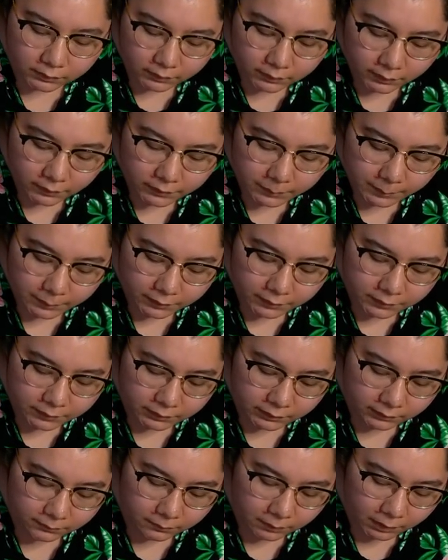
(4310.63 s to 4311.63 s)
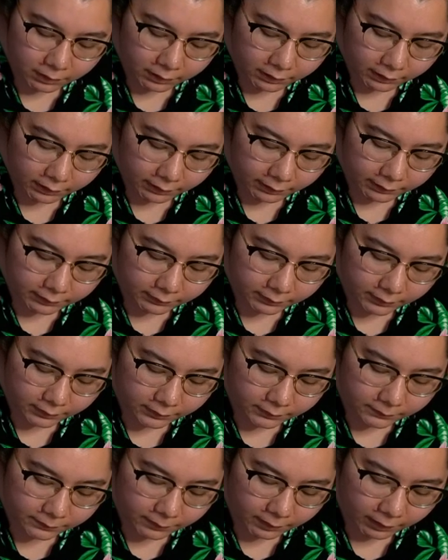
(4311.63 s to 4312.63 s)
That's personally why I
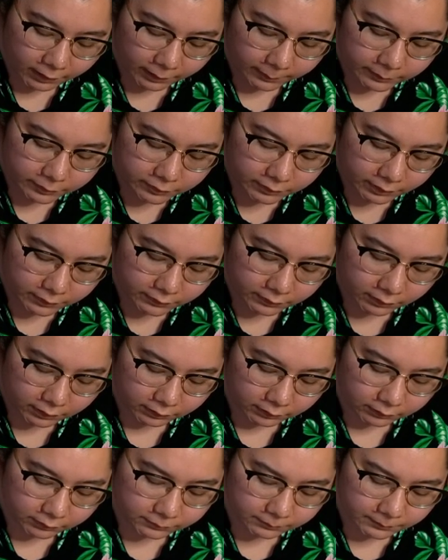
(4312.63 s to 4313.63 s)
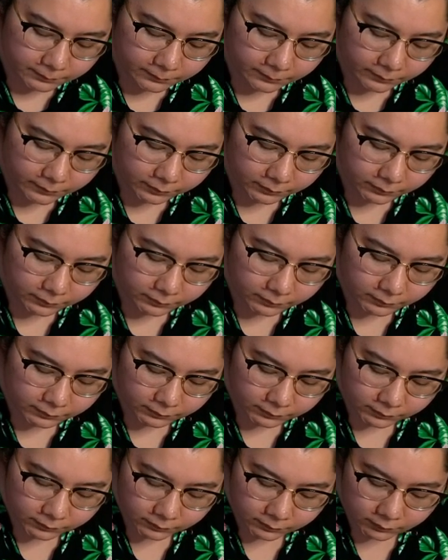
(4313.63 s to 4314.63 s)
love abstract art.
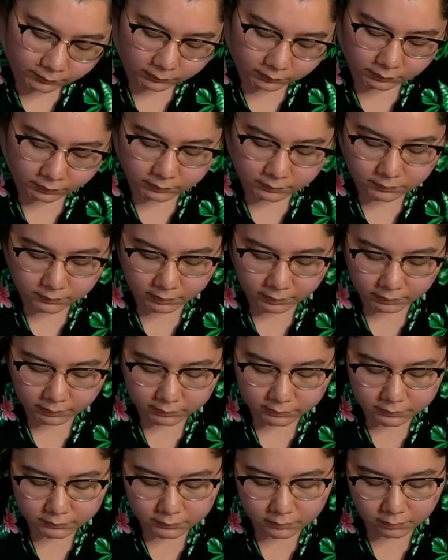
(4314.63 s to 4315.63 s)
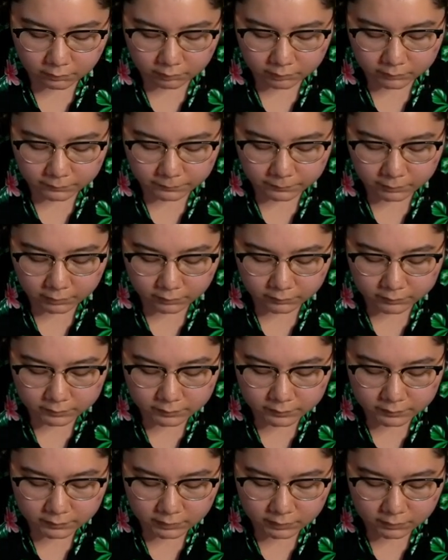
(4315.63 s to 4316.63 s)
Because you kind of just go with the flow and
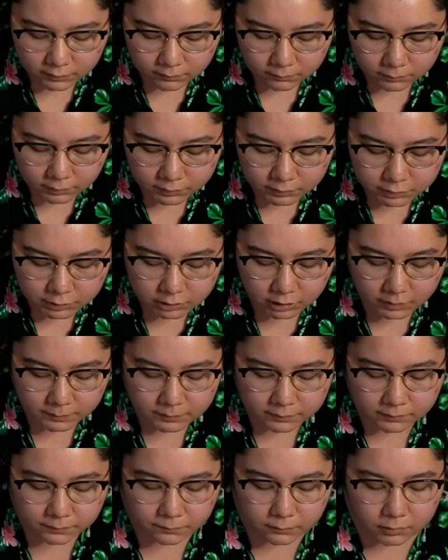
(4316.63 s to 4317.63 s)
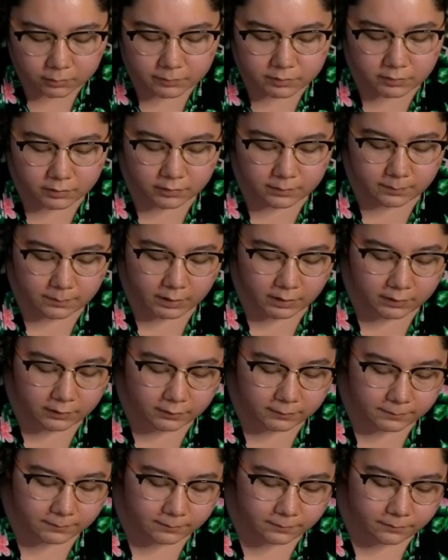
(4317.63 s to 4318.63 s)
see what shapes and forms you can make.
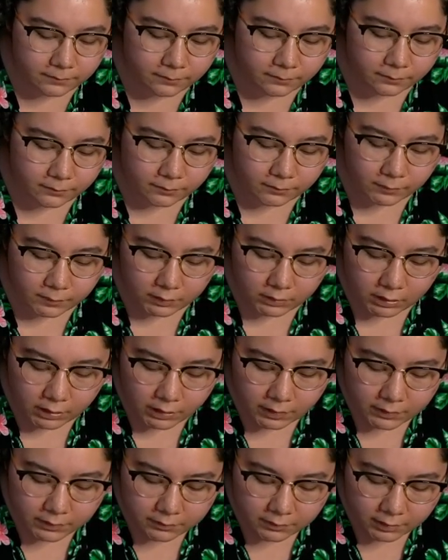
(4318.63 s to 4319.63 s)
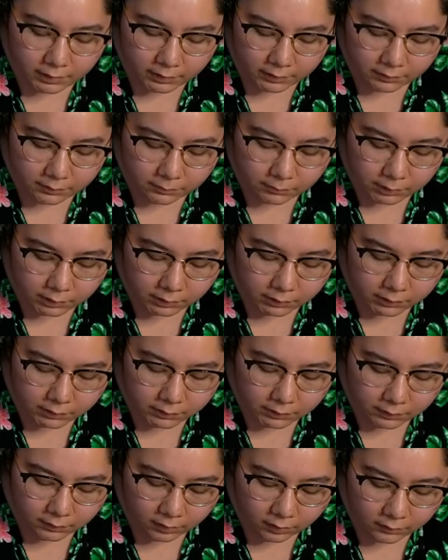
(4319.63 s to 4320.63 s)
And then you kind of work
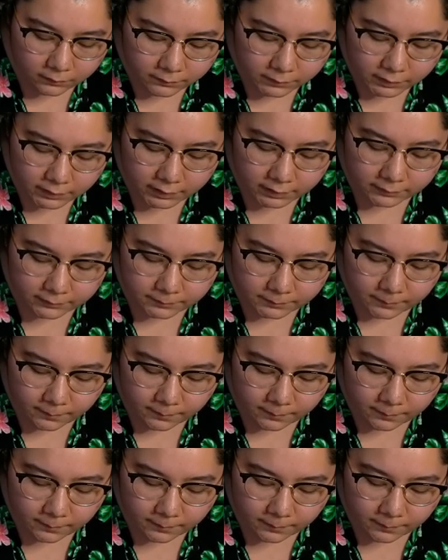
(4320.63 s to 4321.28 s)
off of that.